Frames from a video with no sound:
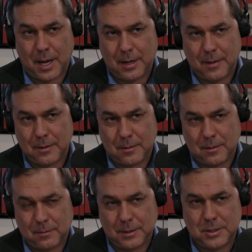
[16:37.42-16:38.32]
client, and then
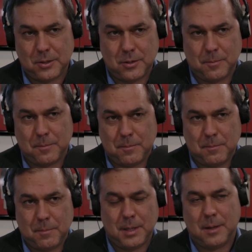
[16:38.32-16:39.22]
leads you to
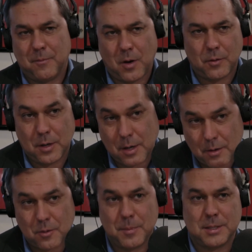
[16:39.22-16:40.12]
being involved in
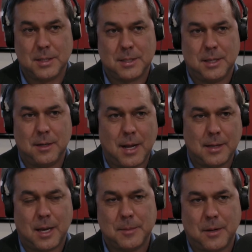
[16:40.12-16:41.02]
another business. Yes. And a
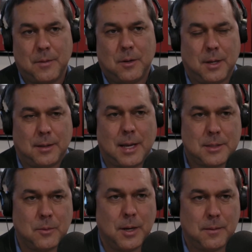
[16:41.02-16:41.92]
lot of times I feel like
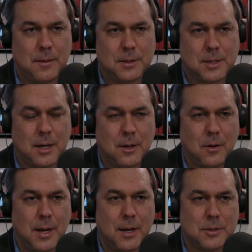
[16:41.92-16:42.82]
that's the way things kind of
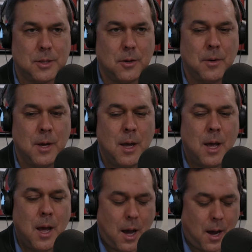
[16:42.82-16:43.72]
go now. So,
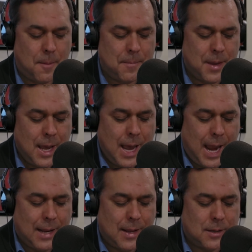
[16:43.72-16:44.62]

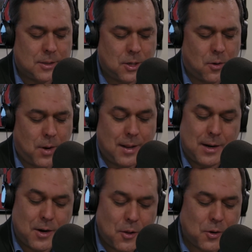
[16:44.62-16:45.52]
And then
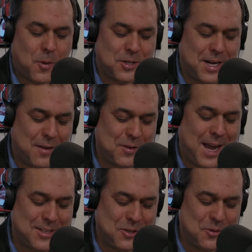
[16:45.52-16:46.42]
another question I have to
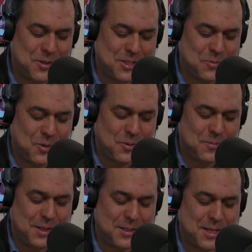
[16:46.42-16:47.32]
ask you, and this is where
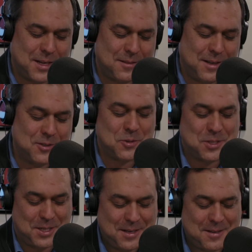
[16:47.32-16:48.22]
things get
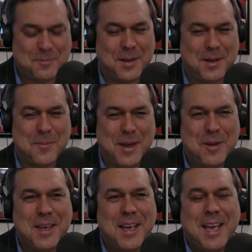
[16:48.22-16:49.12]
interesting,
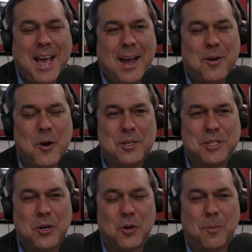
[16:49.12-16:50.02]
maybe. I
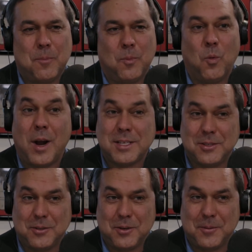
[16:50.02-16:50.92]
noticed that you're a
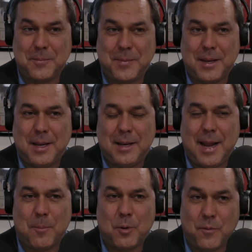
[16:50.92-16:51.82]
wrestler.
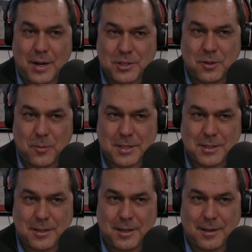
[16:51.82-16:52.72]
Now, professional
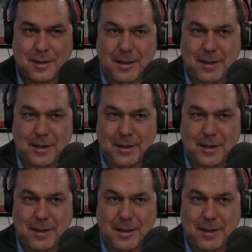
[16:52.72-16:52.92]
wrestling?